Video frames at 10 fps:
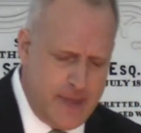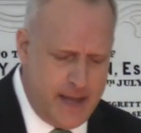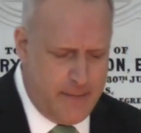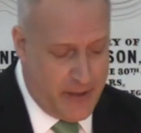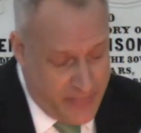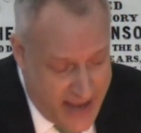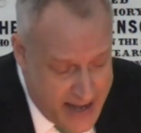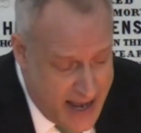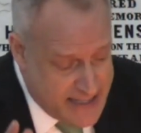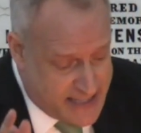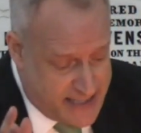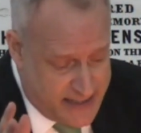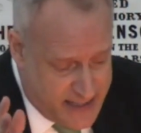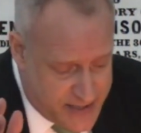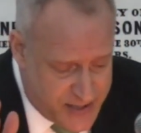But then I see
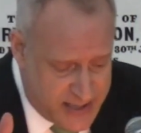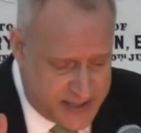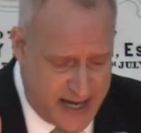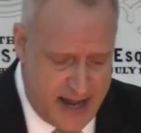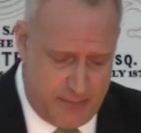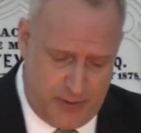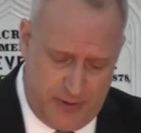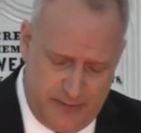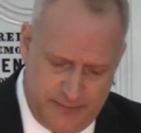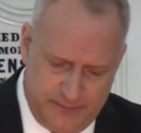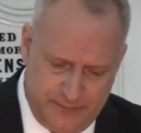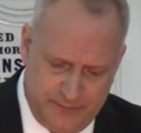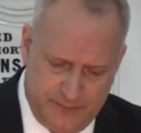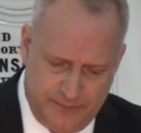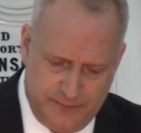this example,
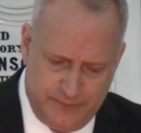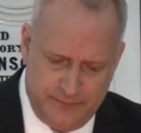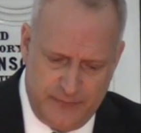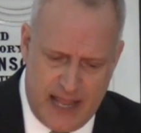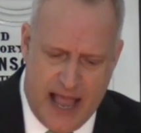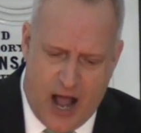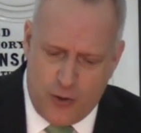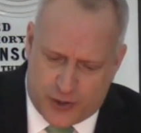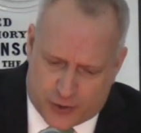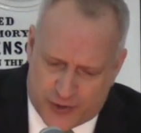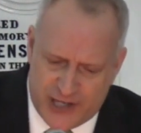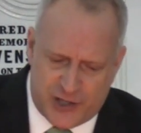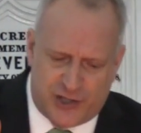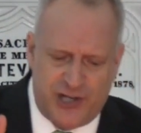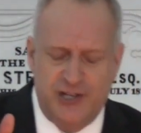how
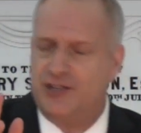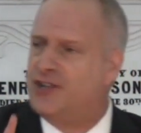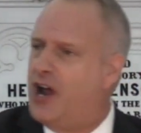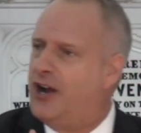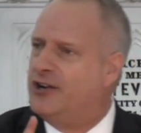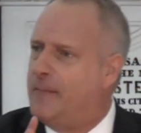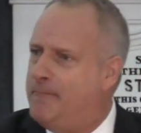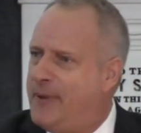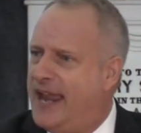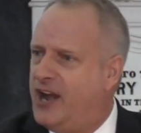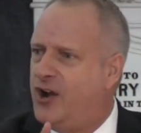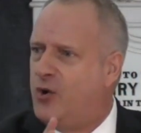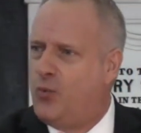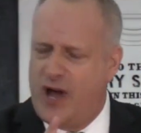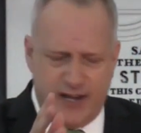Christians are to bear
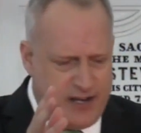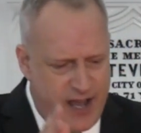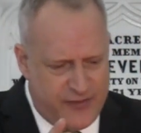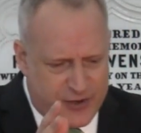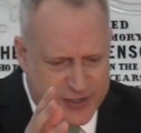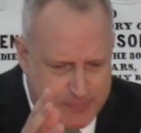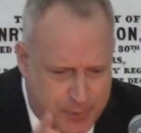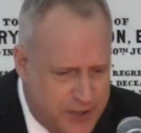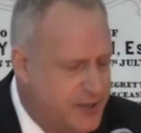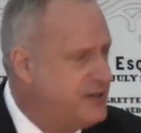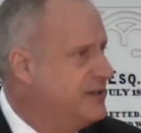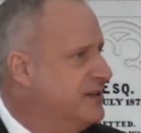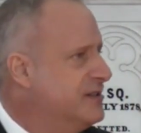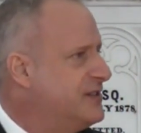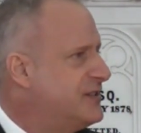one another's
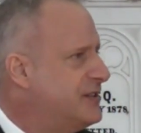burdens